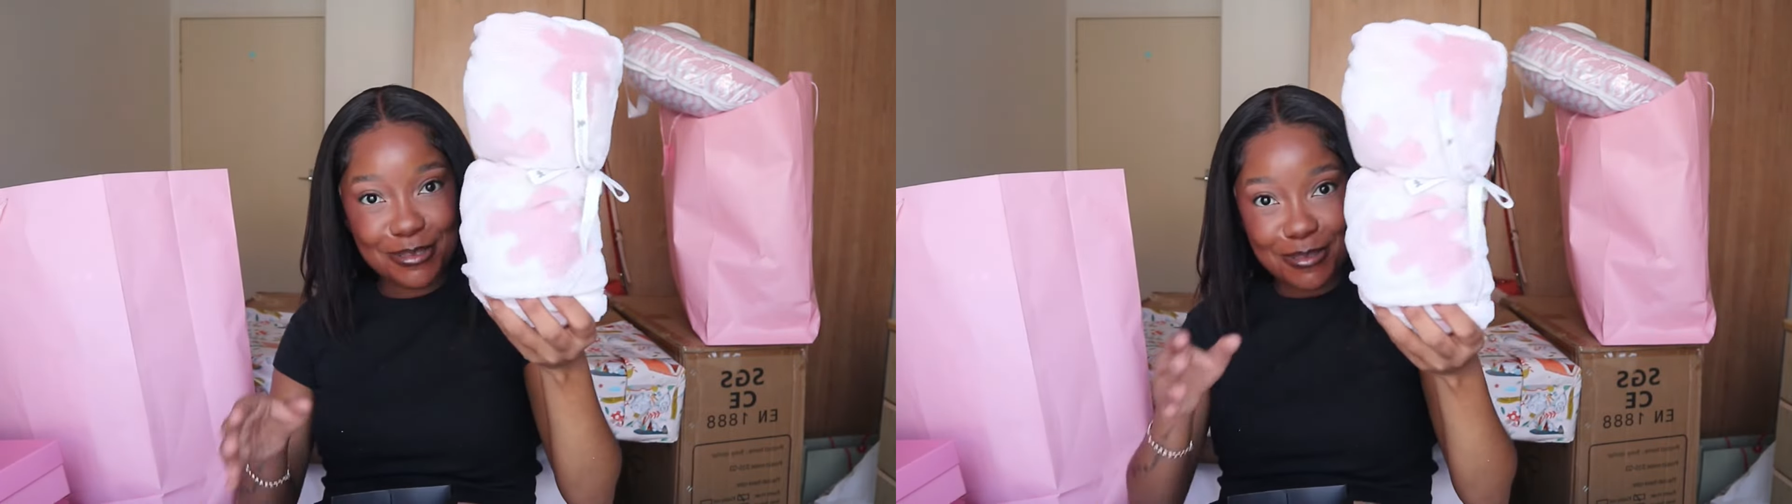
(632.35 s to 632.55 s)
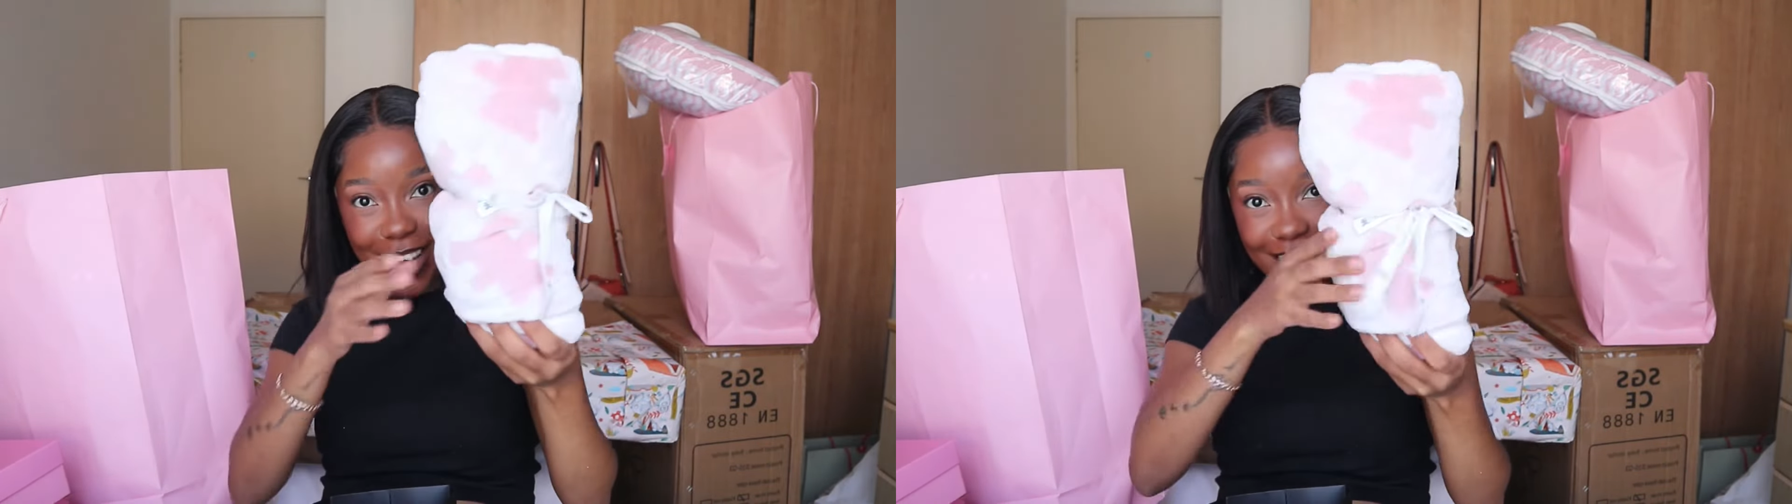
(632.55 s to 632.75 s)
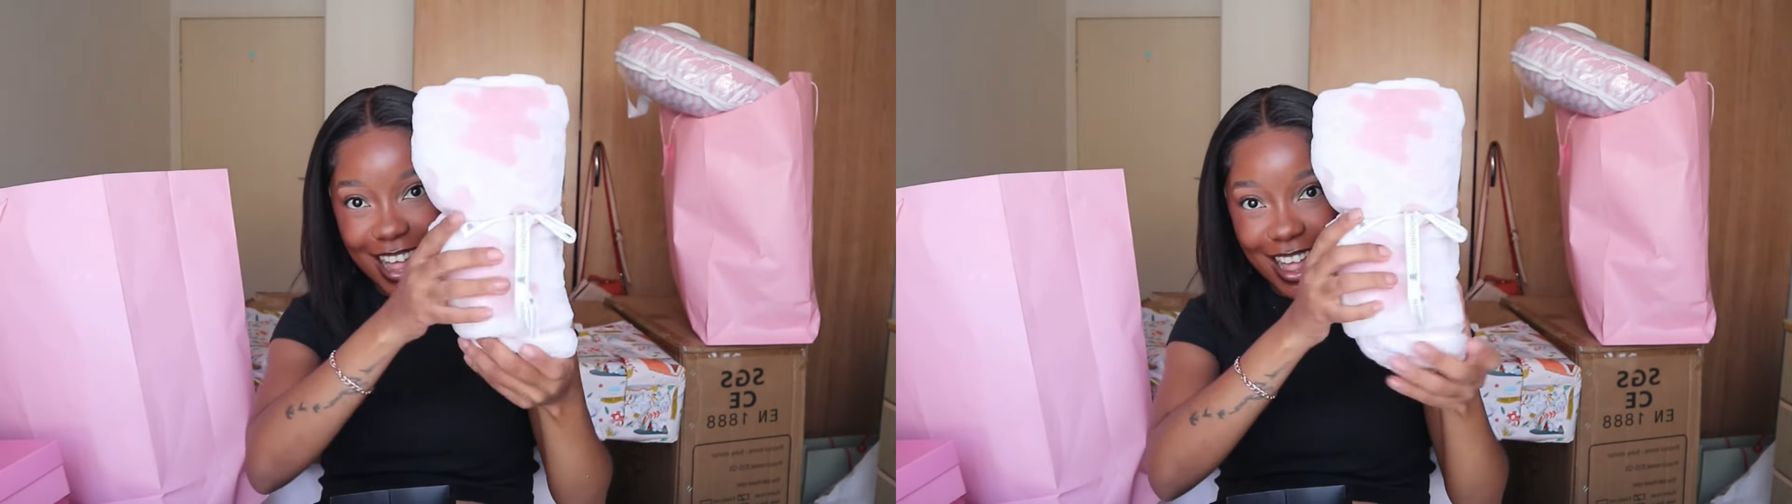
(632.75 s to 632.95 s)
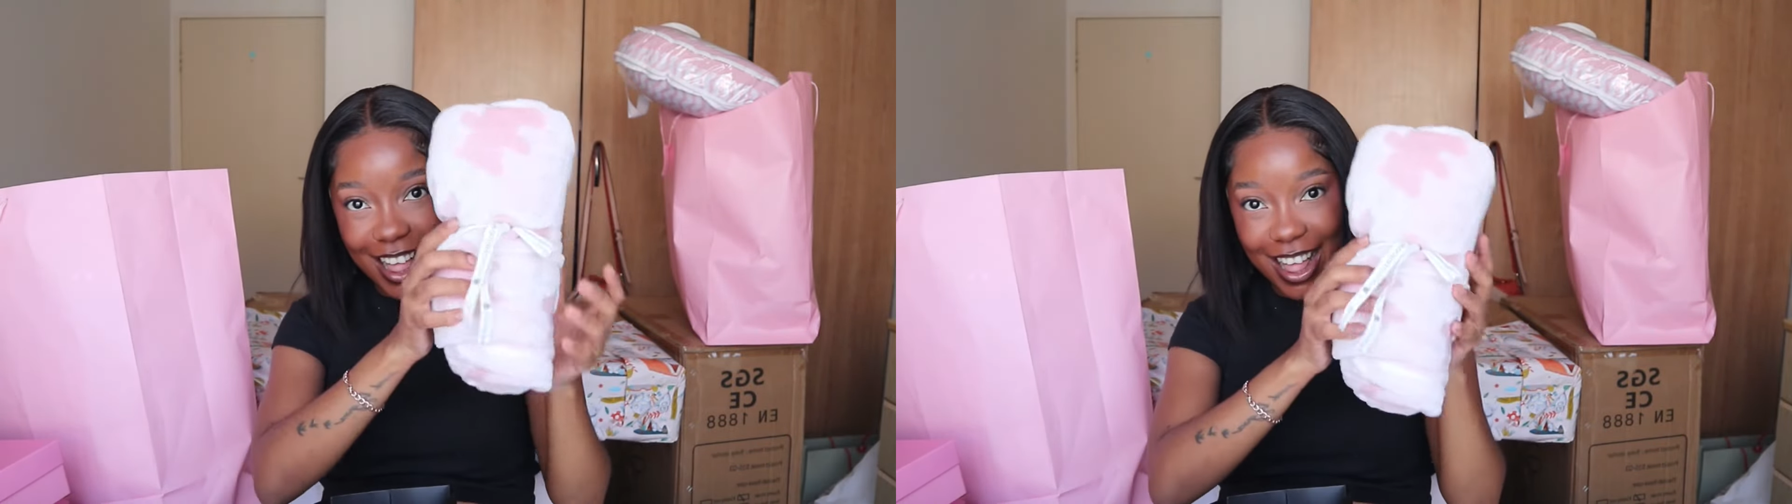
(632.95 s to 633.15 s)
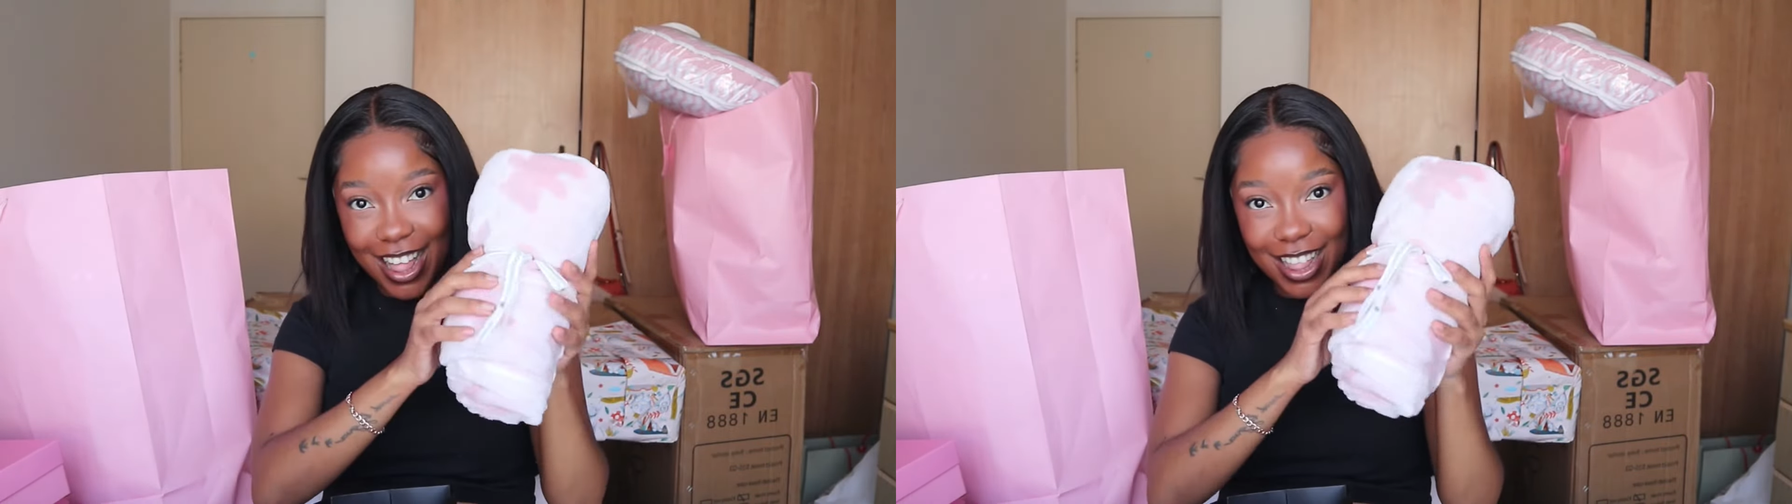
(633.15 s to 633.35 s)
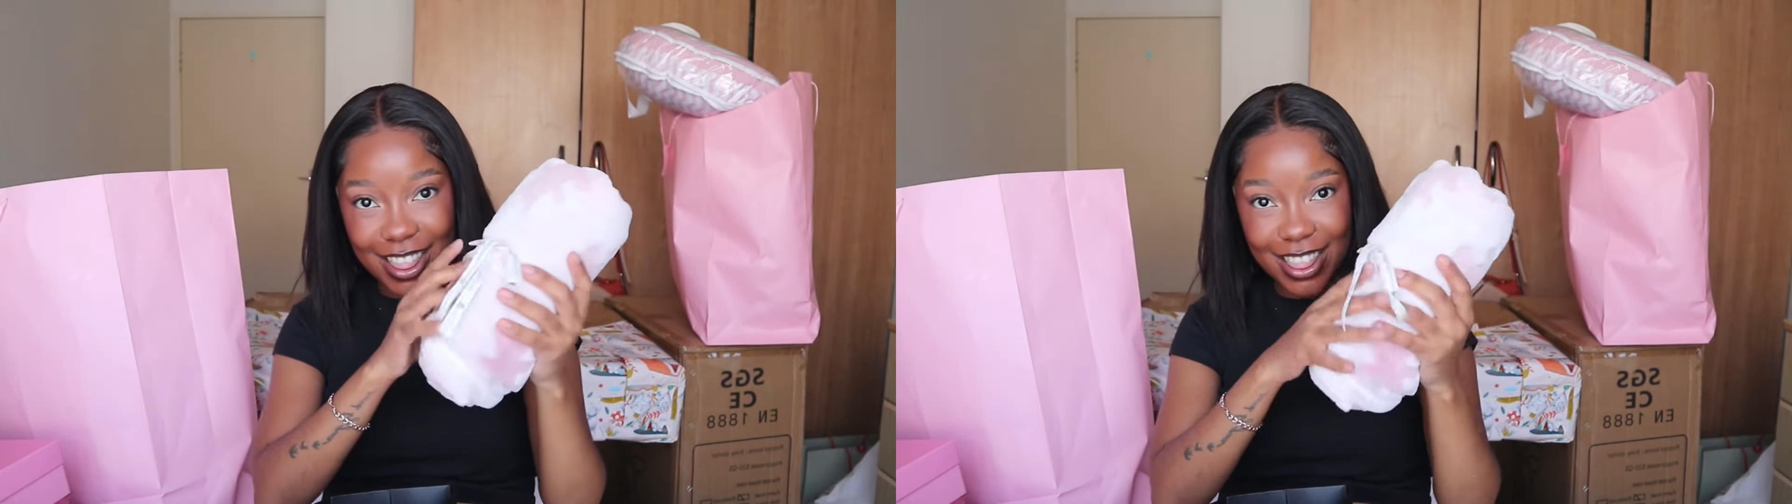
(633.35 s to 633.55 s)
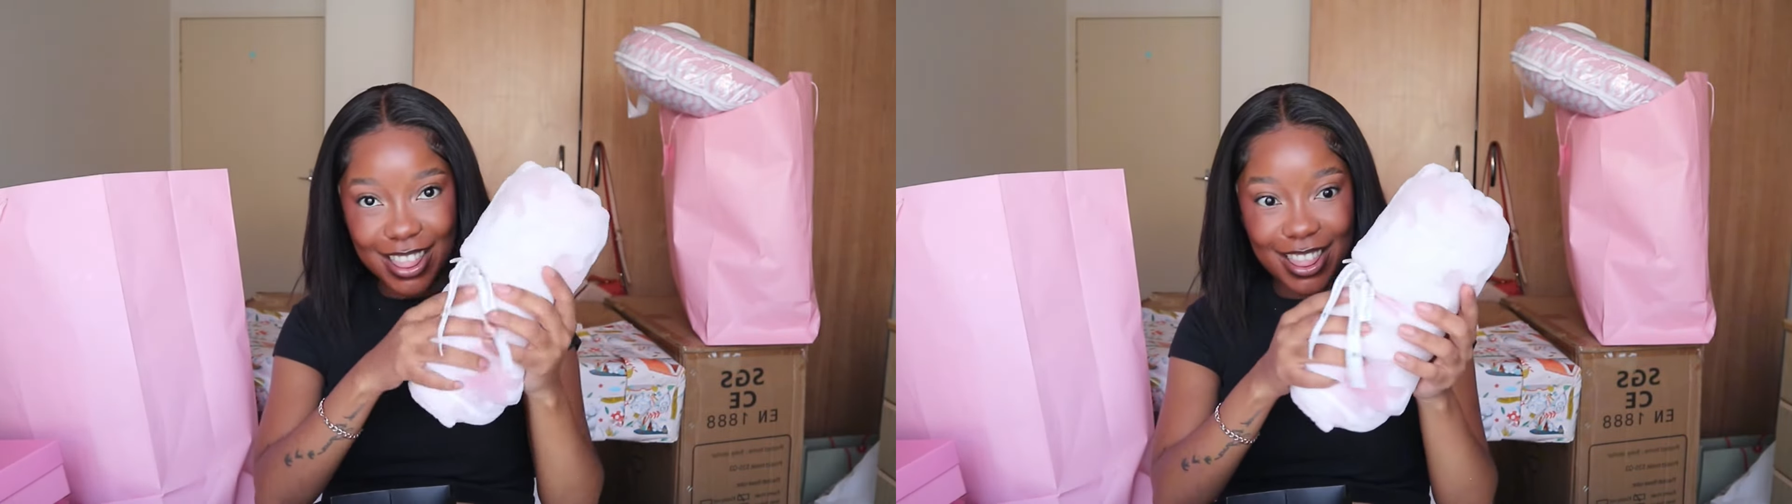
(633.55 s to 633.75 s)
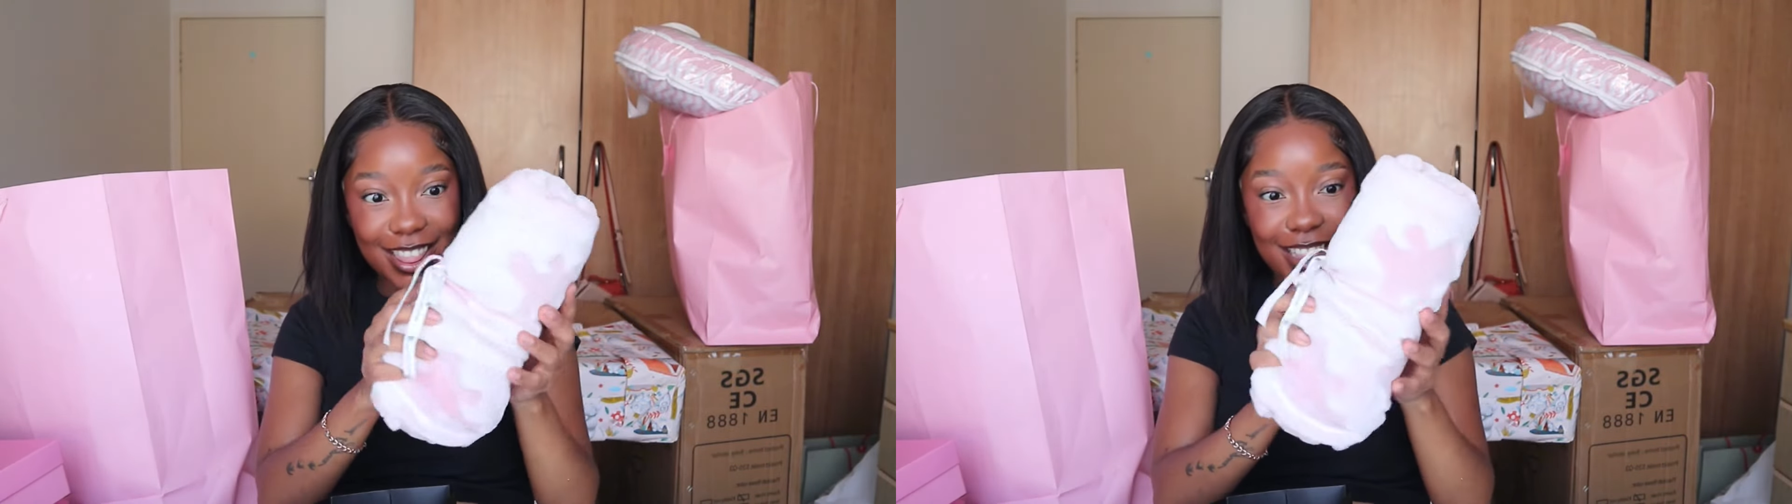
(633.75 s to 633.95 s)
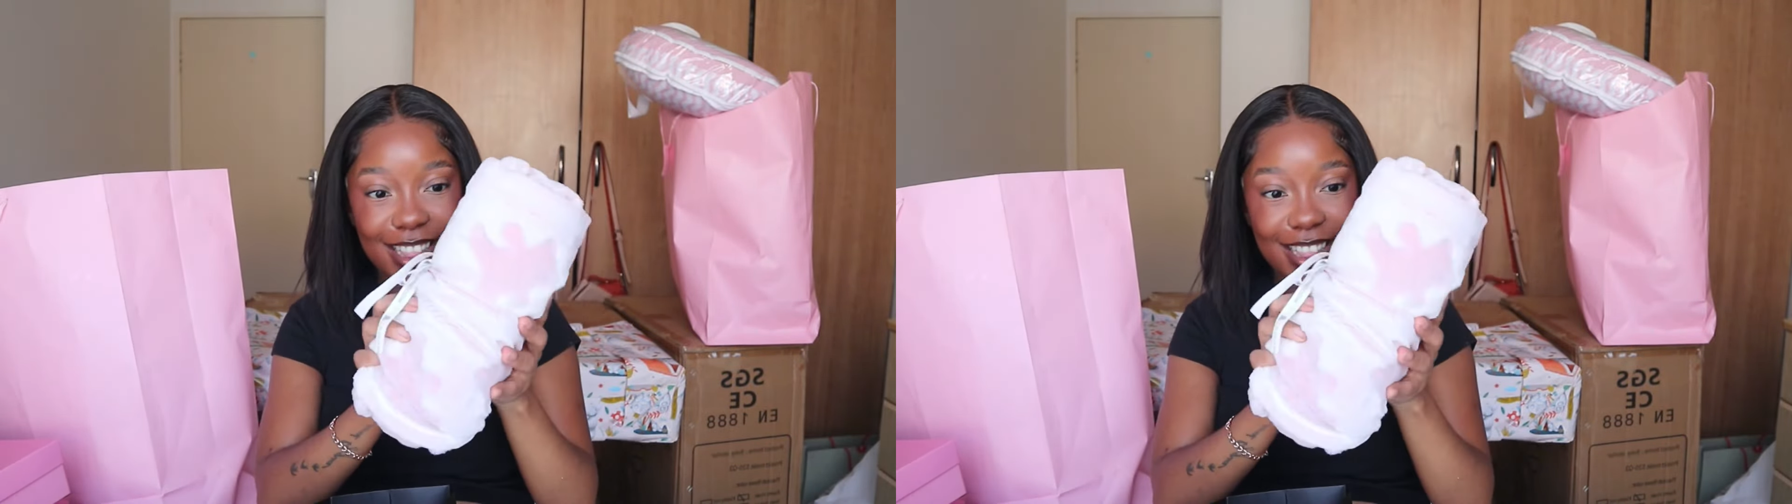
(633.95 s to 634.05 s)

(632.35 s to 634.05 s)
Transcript: well.